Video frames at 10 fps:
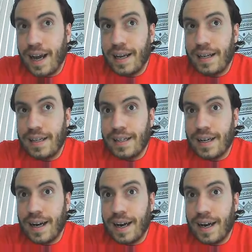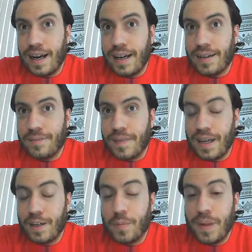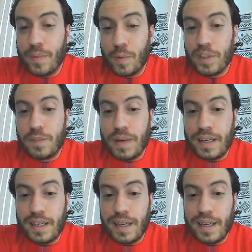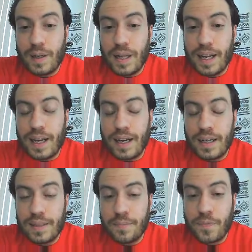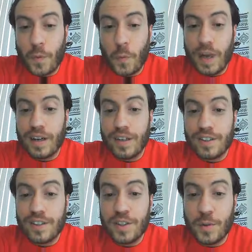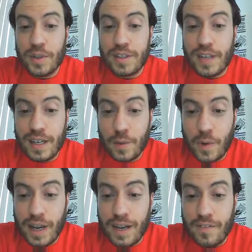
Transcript: I I know people were speculating like why not just do this anyway?